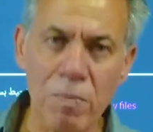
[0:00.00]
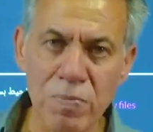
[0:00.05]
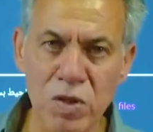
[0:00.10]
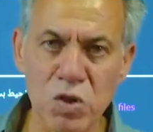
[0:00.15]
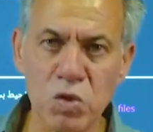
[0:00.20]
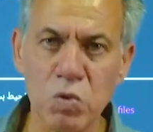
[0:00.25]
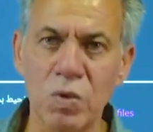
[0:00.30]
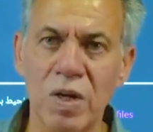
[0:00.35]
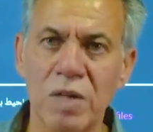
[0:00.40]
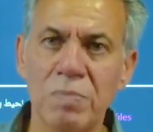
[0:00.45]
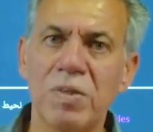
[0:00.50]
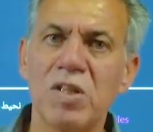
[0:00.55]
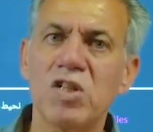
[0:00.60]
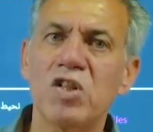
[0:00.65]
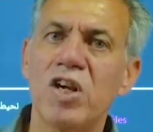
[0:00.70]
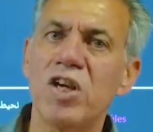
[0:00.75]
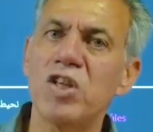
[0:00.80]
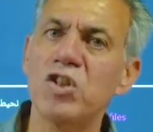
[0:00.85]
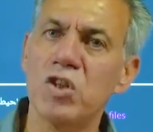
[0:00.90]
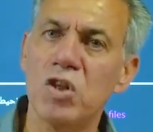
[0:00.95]
the school
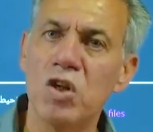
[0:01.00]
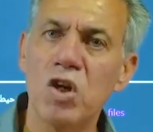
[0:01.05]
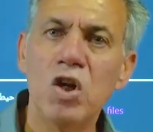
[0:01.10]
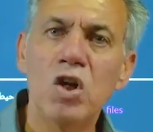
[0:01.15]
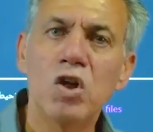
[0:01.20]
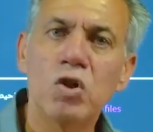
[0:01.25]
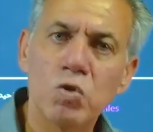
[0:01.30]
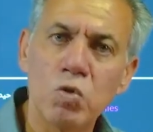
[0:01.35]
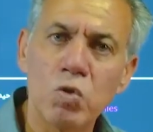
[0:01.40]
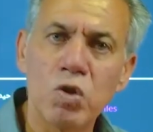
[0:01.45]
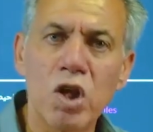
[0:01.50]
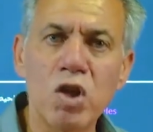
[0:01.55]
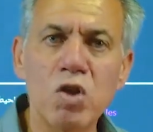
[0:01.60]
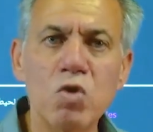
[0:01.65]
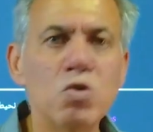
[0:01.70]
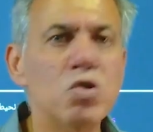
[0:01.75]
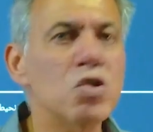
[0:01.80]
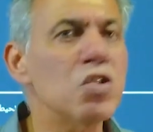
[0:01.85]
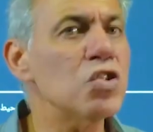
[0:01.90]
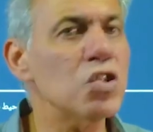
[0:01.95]
administration to the
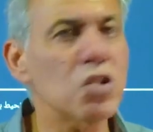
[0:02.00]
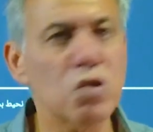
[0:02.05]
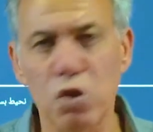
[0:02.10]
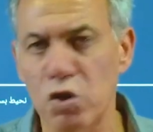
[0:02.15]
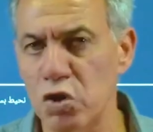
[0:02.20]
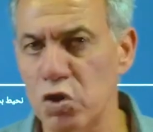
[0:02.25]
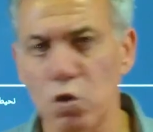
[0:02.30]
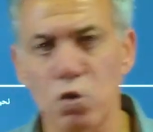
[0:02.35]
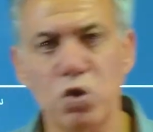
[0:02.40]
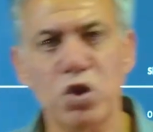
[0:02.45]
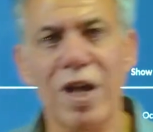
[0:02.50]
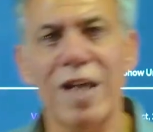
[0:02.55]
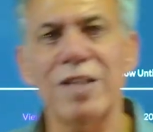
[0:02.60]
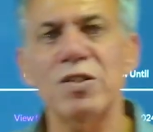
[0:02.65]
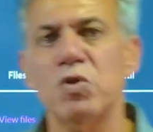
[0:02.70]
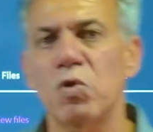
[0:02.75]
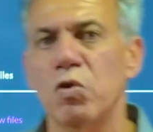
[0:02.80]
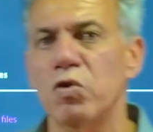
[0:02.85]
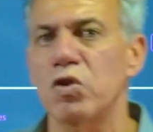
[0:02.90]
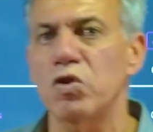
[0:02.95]
users. There is no
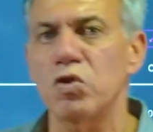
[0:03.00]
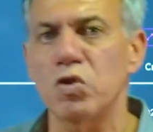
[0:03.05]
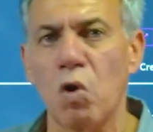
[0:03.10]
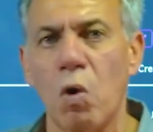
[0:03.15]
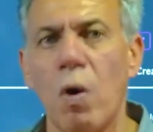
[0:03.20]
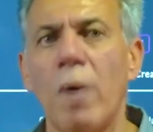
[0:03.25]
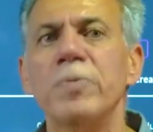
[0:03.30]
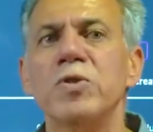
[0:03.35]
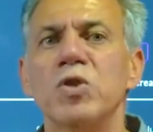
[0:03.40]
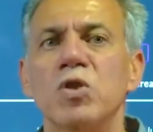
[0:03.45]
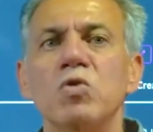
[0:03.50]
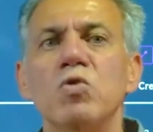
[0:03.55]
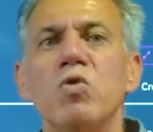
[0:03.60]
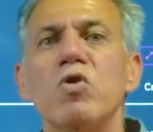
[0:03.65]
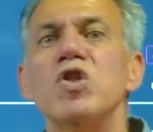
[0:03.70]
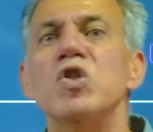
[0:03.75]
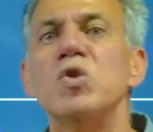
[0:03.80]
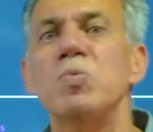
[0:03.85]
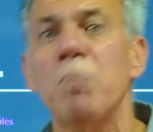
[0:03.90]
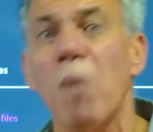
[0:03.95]
chance or there's no option to
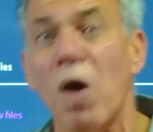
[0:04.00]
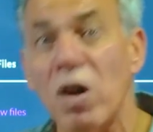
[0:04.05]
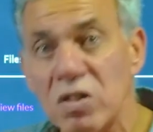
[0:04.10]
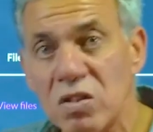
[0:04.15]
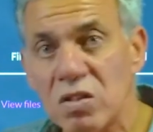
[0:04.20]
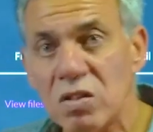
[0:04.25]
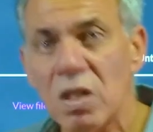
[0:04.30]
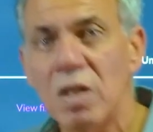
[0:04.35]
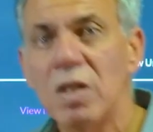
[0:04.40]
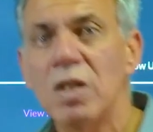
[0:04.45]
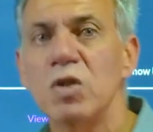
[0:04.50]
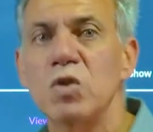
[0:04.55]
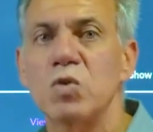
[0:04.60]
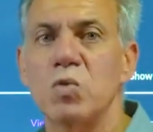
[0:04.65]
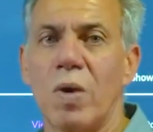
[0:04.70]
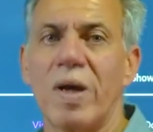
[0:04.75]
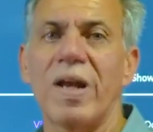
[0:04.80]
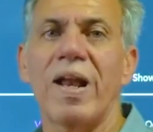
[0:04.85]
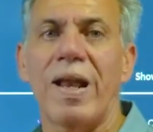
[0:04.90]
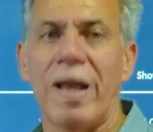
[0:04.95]
respond
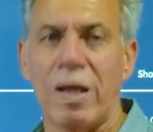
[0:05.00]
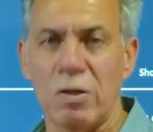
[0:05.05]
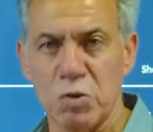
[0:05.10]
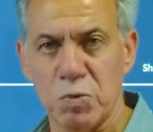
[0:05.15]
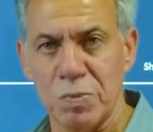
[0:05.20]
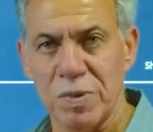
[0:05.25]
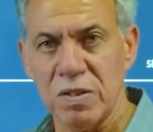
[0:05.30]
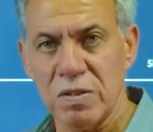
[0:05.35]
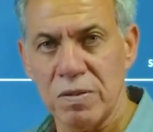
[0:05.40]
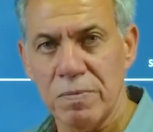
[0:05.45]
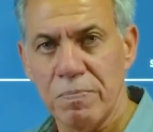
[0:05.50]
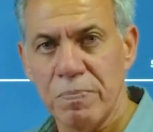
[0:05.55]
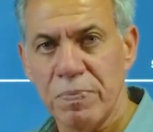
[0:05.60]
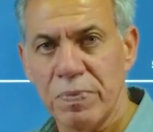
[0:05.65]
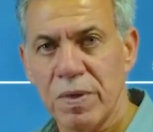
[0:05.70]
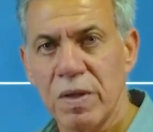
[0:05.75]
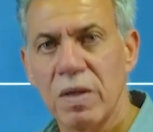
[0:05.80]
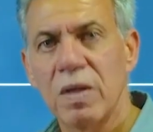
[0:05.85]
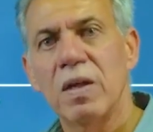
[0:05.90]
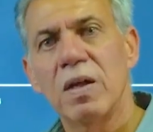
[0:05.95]
to an announcement.
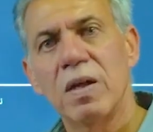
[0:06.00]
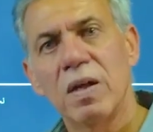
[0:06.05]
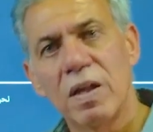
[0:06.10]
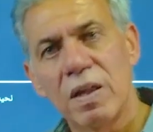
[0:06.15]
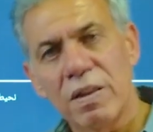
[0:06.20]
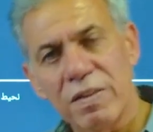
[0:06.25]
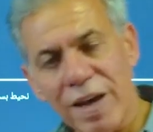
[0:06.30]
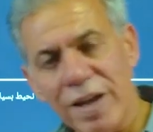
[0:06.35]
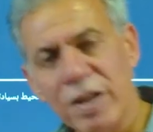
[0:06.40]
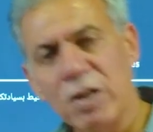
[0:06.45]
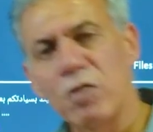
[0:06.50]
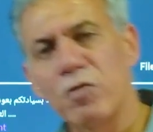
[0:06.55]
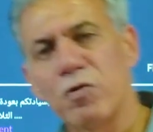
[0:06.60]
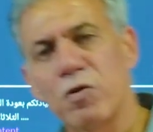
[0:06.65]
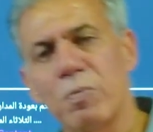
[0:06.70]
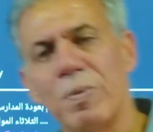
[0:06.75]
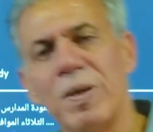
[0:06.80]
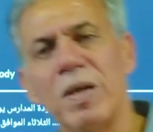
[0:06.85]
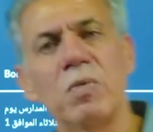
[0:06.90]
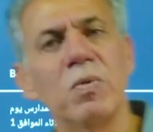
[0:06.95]
Thank you for
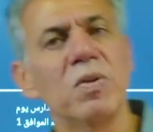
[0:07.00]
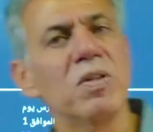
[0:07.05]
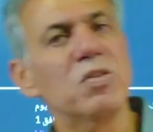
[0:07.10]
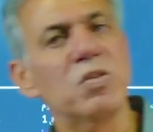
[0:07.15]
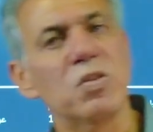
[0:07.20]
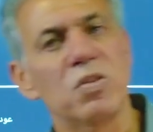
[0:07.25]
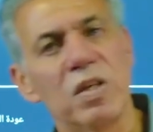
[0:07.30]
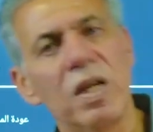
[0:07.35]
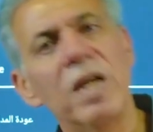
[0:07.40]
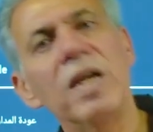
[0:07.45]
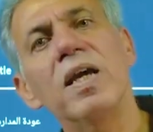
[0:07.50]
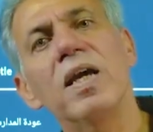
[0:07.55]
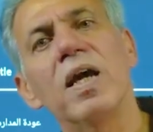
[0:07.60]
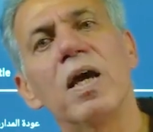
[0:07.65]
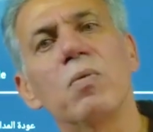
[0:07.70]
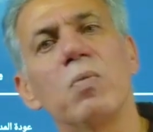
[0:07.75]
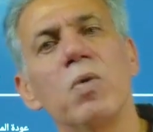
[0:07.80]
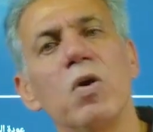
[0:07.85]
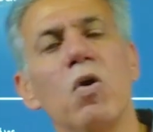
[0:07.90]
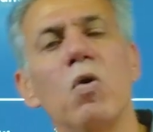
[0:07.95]
being with us today,
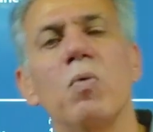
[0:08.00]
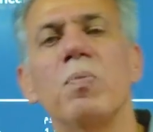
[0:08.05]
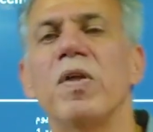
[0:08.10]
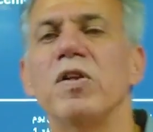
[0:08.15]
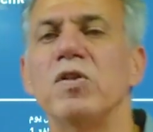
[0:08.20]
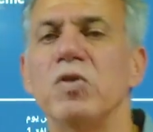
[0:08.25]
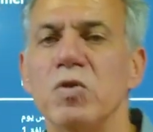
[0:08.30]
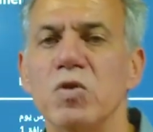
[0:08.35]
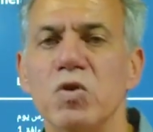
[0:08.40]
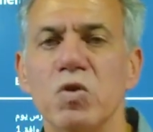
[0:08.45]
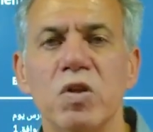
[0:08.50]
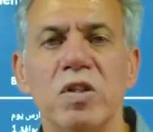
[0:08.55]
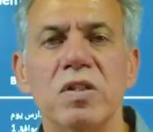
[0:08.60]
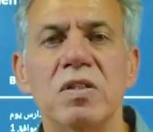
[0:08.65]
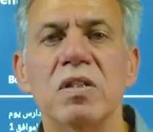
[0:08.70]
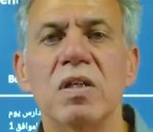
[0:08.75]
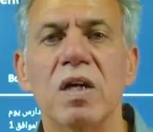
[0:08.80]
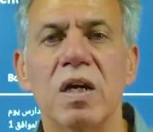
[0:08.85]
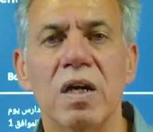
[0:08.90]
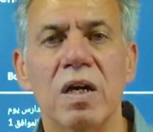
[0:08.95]
and we hope that you enjoyed
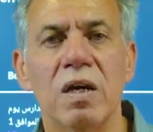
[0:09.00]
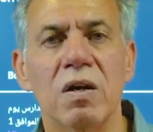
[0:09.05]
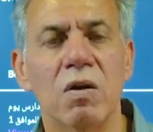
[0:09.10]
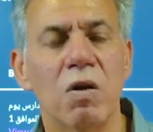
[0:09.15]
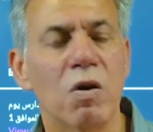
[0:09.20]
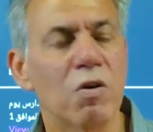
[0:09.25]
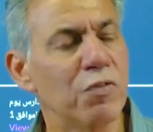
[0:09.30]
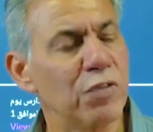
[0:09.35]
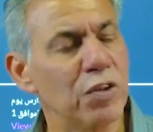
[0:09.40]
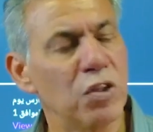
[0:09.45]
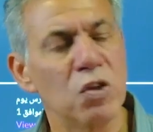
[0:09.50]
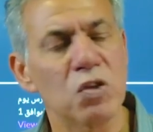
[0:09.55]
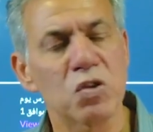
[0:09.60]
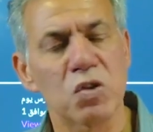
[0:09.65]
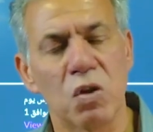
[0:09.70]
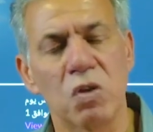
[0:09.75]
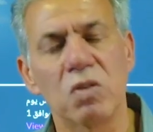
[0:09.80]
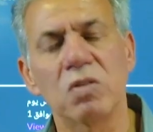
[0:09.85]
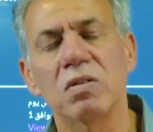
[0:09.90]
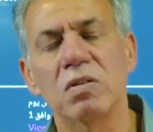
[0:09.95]
our videos
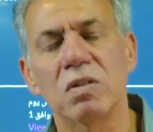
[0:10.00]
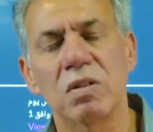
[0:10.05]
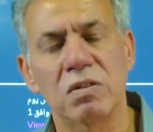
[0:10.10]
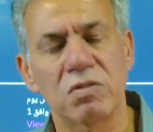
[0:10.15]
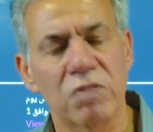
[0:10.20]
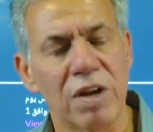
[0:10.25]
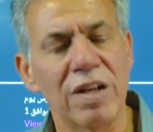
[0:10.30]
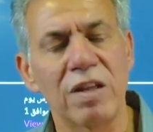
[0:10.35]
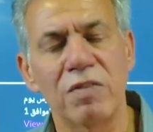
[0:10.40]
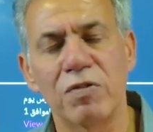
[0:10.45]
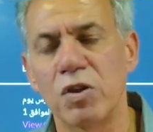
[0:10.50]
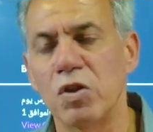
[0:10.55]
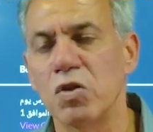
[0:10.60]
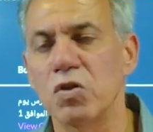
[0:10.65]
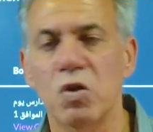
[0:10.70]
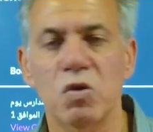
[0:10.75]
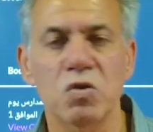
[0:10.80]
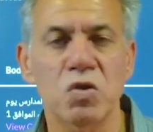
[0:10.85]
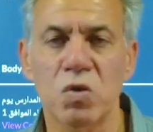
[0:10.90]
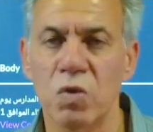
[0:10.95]
on the training videos
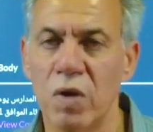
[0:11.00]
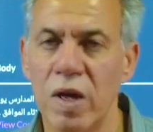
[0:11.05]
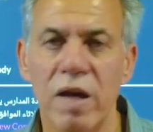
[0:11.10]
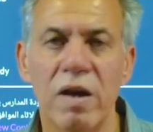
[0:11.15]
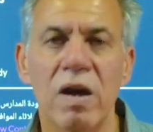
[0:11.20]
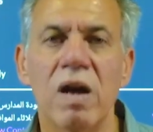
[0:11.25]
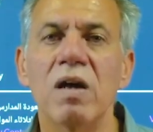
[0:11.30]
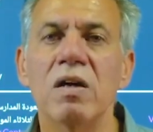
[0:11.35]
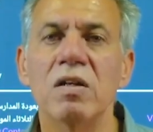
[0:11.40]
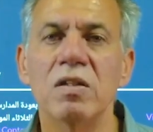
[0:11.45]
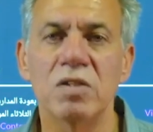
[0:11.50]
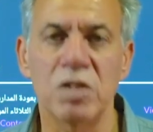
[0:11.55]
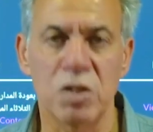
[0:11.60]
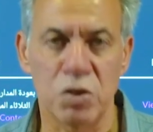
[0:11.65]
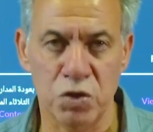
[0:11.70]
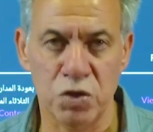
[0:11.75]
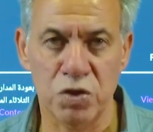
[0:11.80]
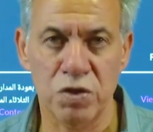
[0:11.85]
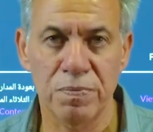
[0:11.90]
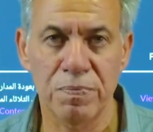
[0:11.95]
on Skolera
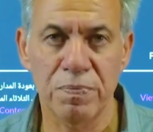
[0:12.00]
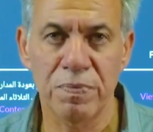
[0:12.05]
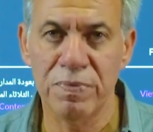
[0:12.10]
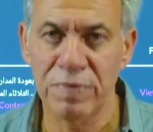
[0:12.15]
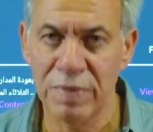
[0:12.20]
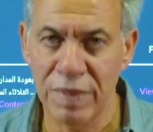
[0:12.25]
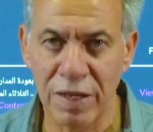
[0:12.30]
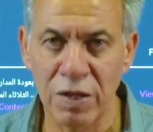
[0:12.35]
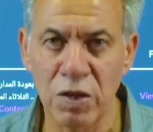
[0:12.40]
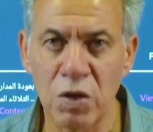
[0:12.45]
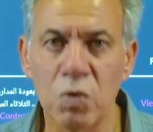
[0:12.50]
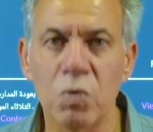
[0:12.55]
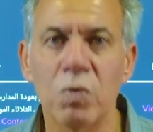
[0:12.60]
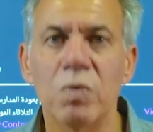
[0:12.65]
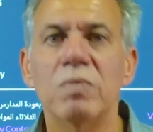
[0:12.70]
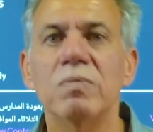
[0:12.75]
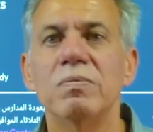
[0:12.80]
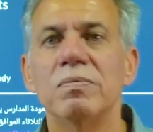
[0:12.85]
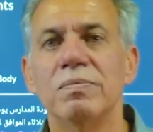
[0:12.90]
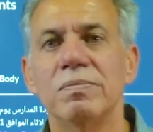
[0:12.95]
Teacher. Thank
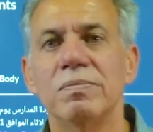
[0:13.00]
you.